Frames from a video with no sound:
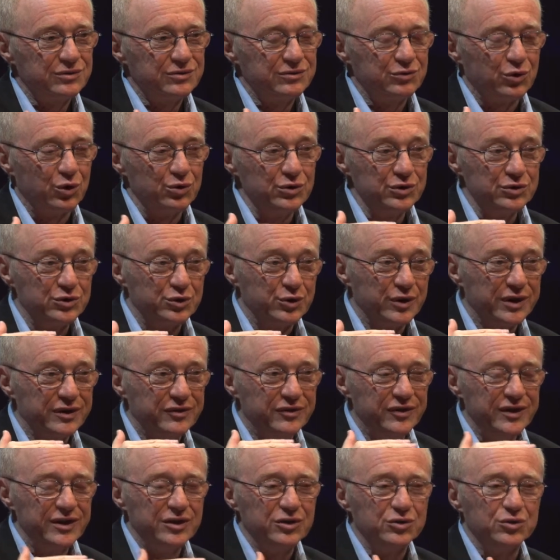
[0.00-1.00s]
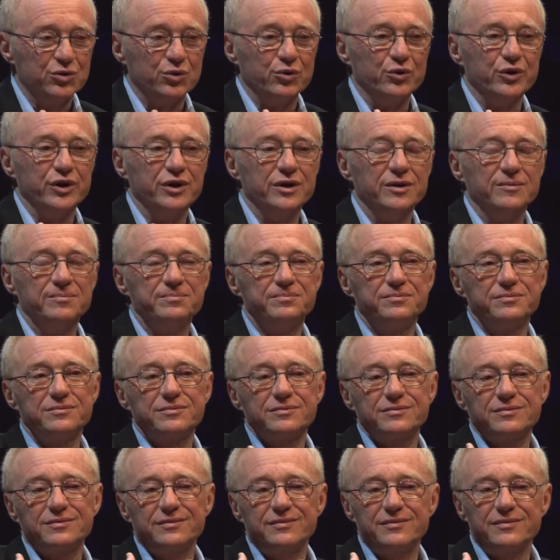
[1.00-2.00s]
contradictory
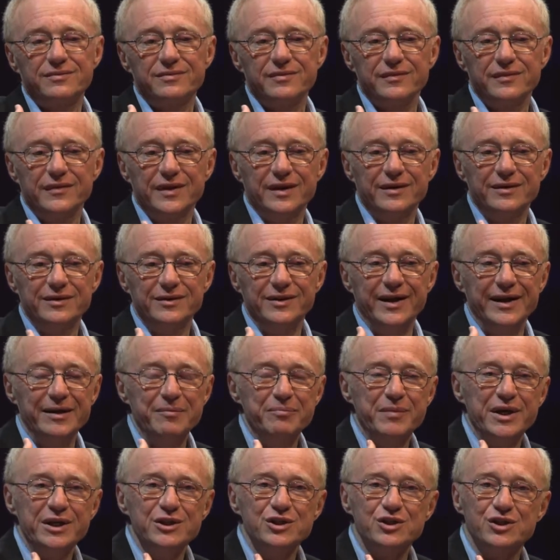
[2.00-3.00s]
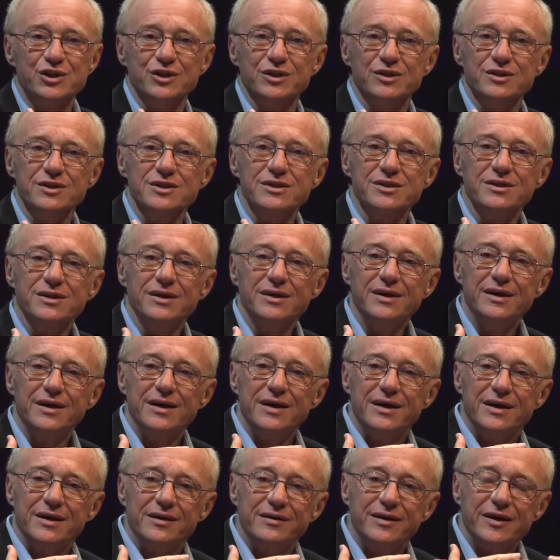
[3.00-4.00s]
dimensions
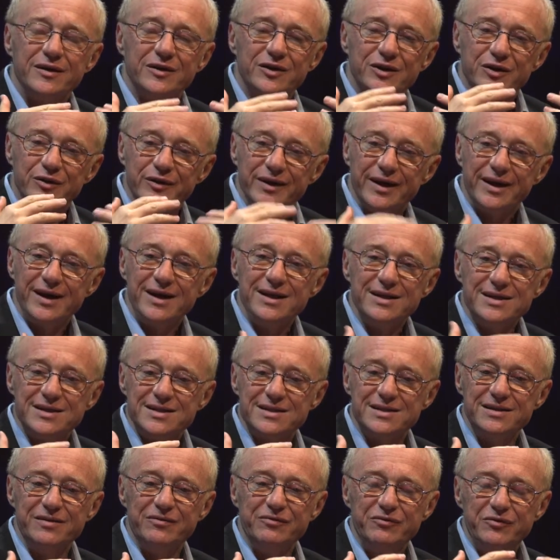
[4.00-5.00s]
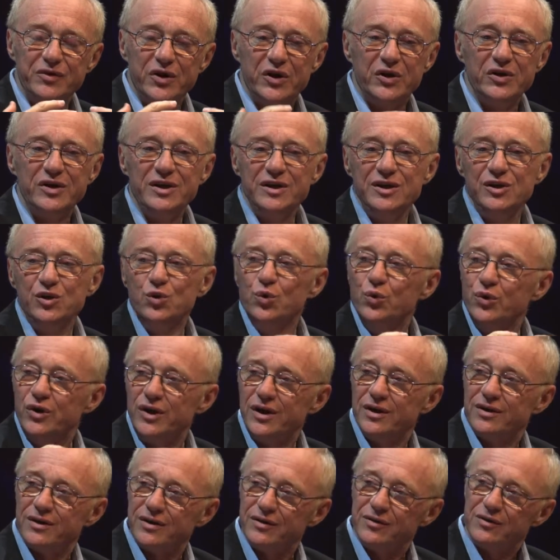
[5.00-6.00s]
that creates the very
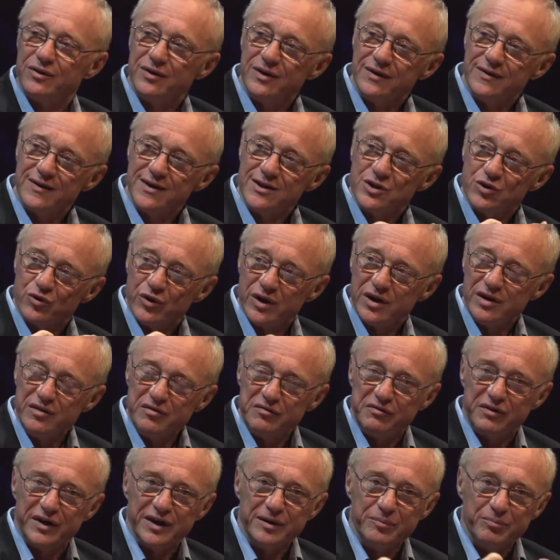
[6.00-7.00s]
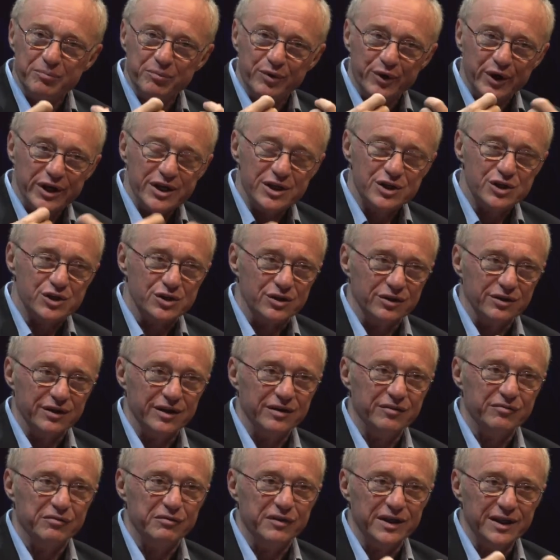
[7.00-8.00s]
unique, I think, Israeli vibration
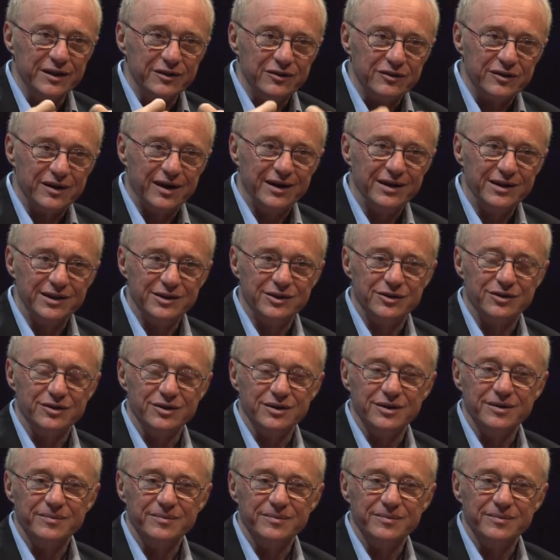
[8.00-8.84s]
and vitality.